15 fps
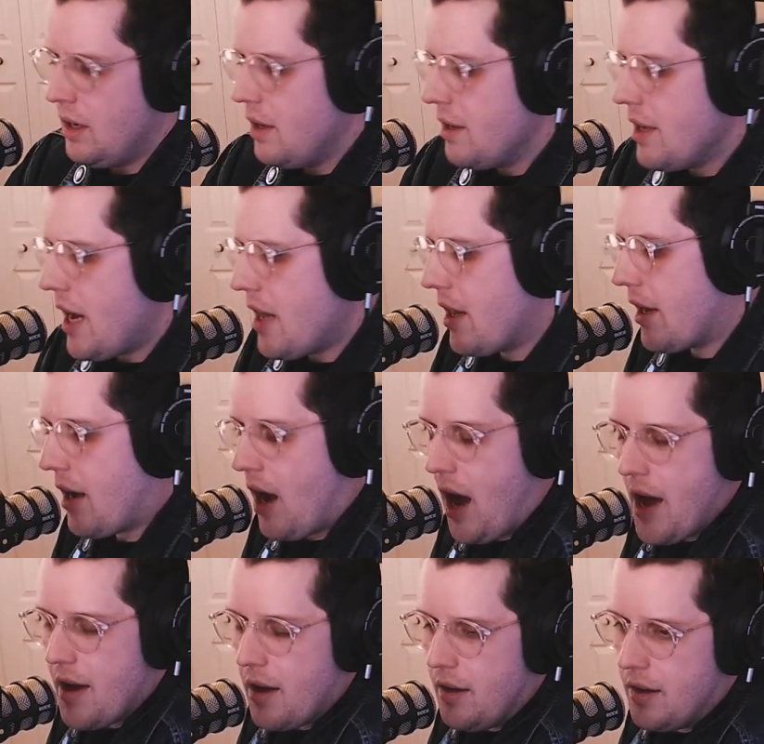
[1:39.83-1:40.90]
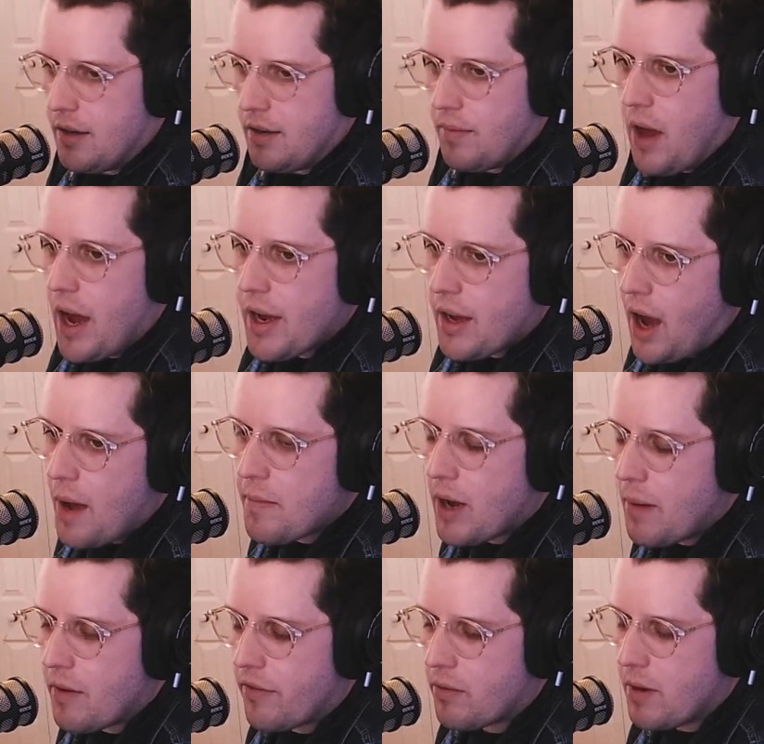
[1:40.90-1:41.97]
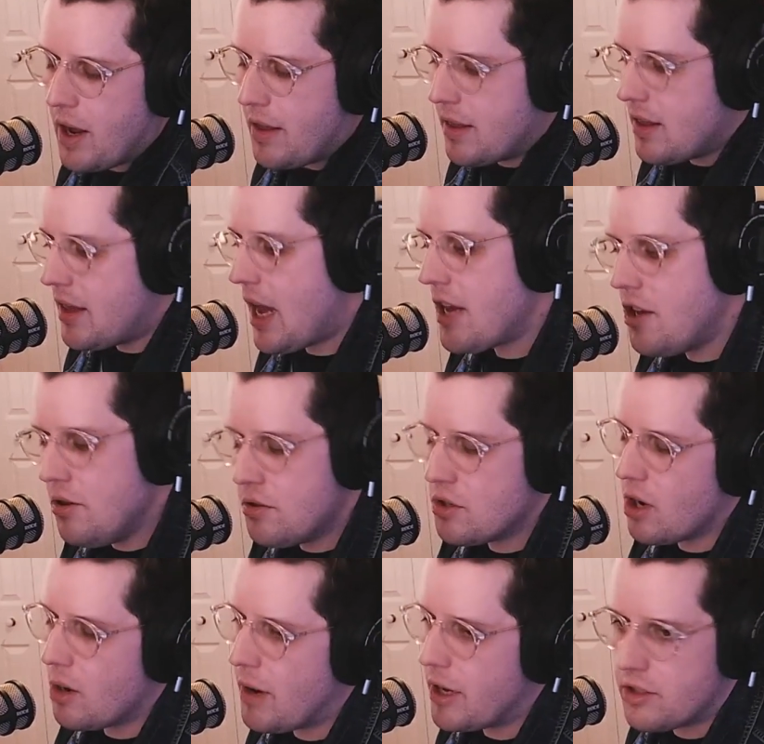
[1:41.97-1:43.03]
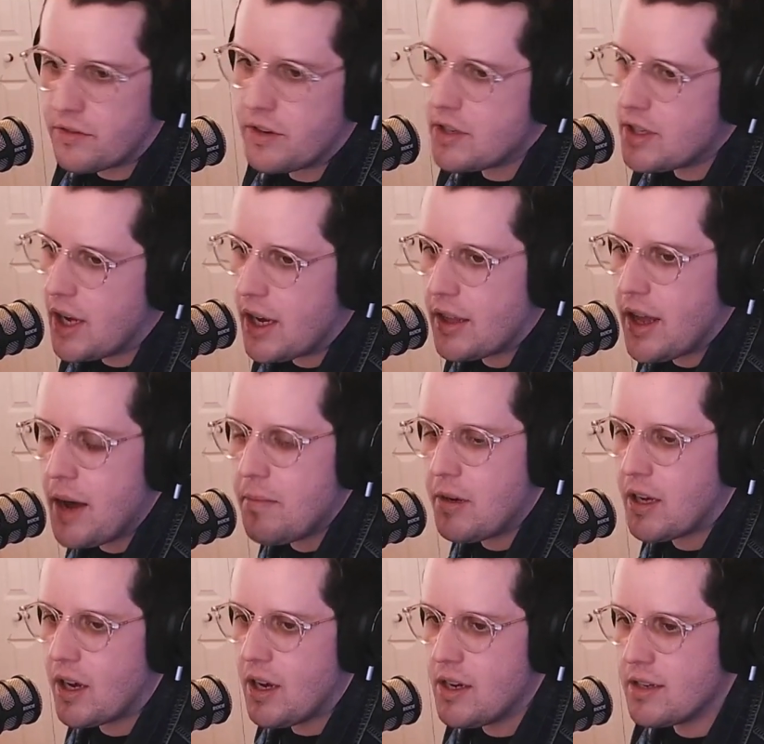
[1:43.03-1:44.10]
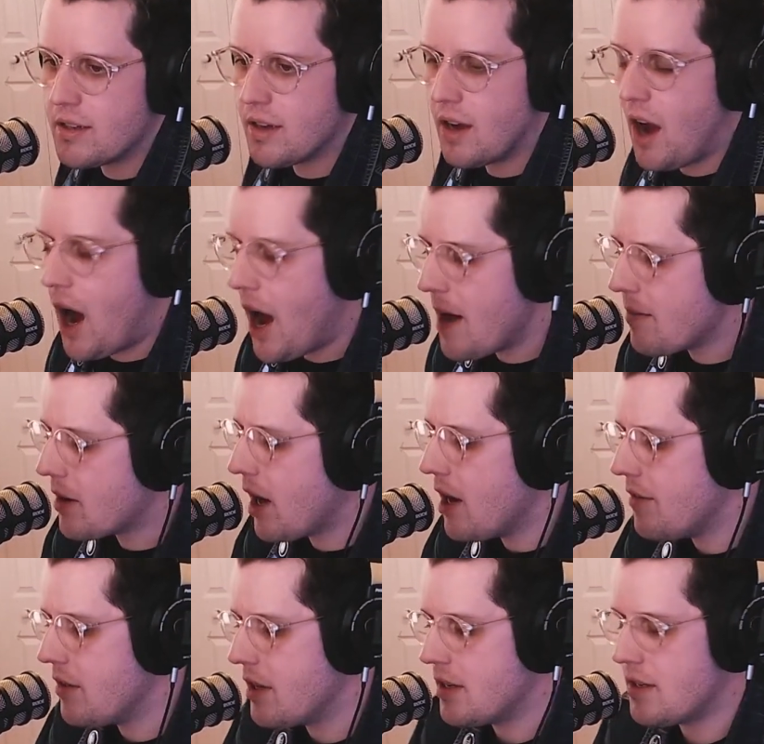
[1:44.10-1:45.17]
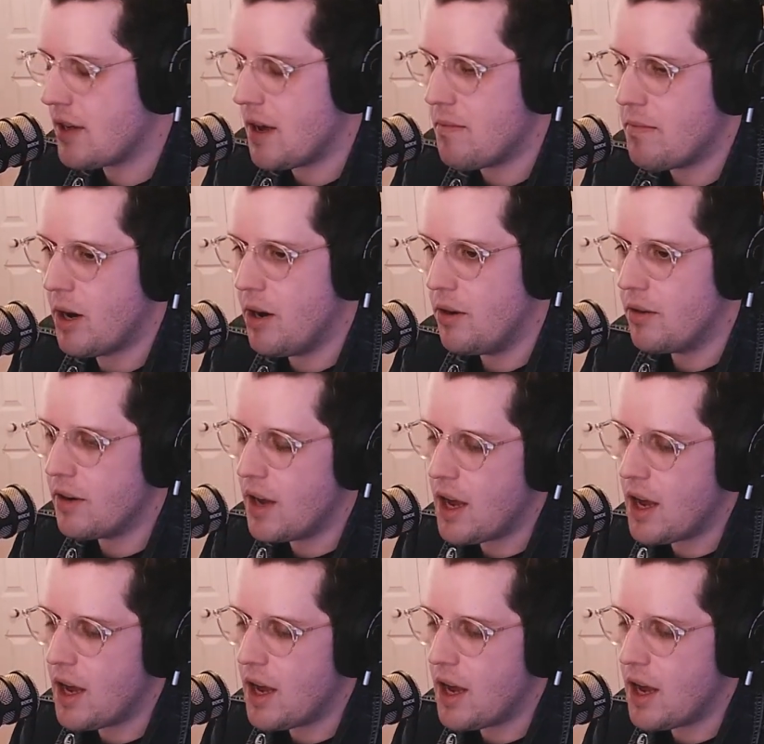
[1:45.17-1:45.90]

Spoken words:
Yeah. Like I'm coming from, and thank you so much for saying that because I'm kind of in the same boat.